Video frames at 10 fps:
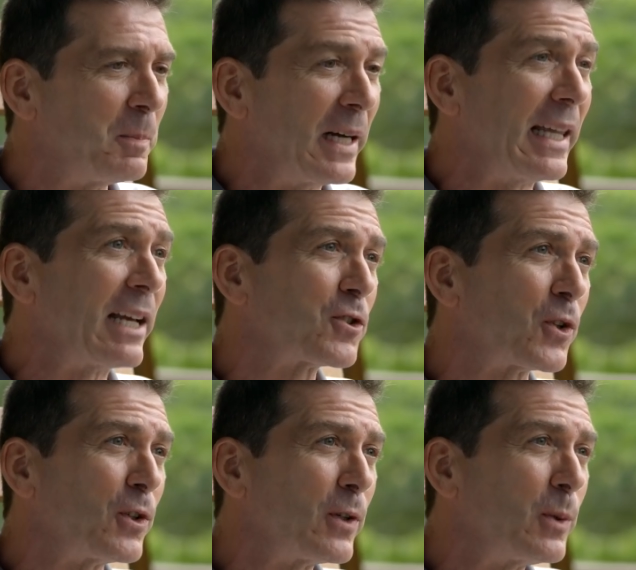my last
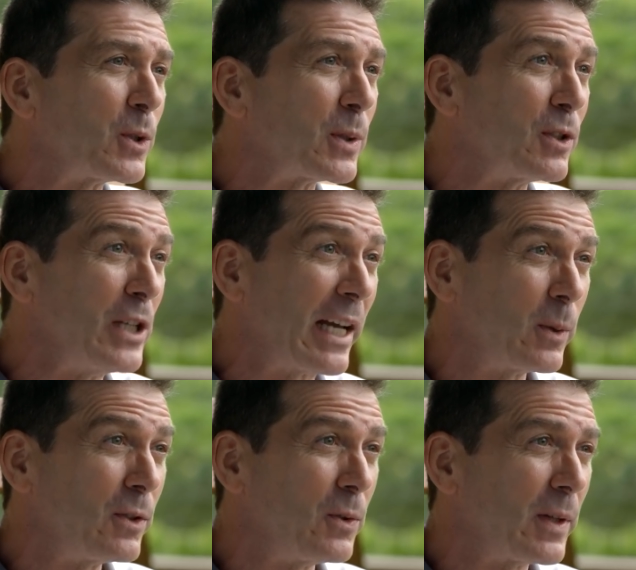surgery, which was in
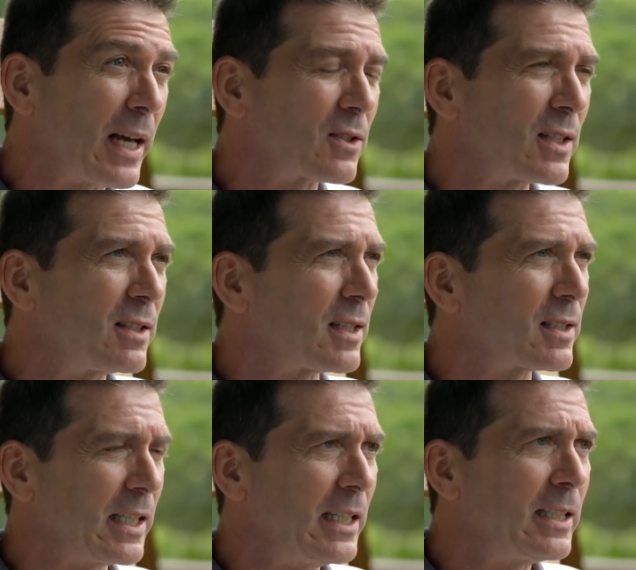January
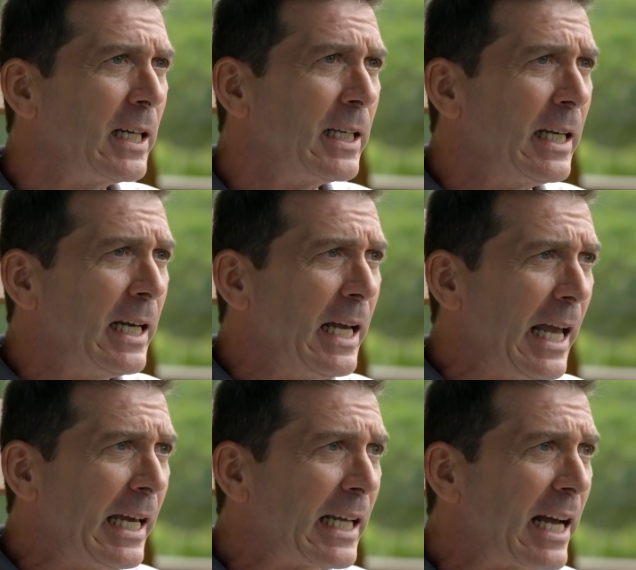2016,
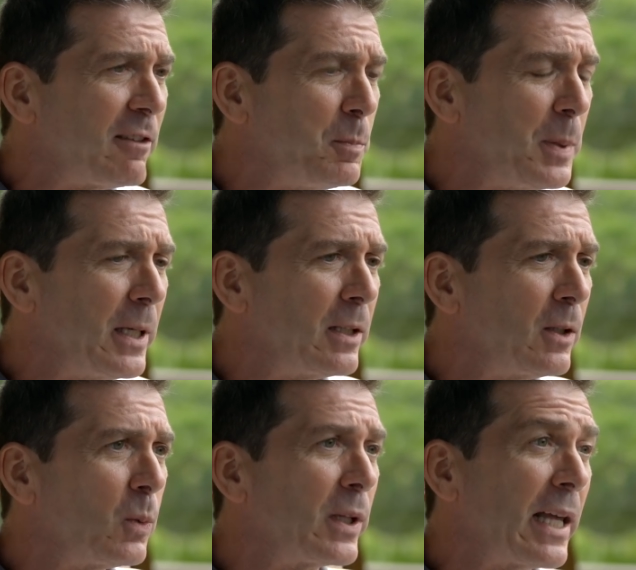and I've
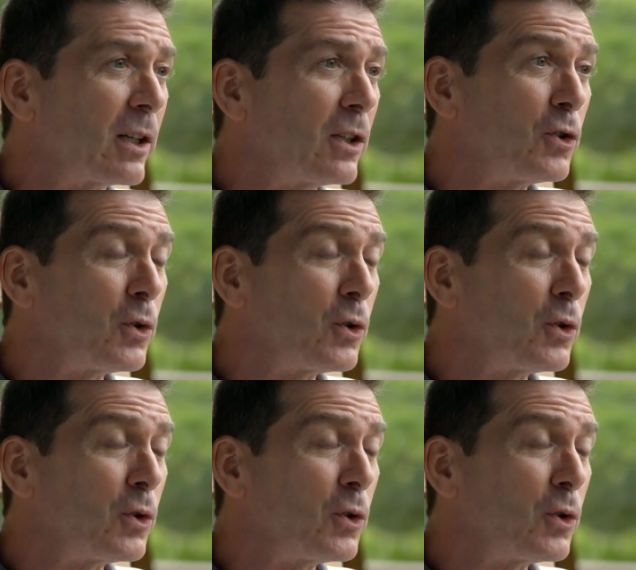been without a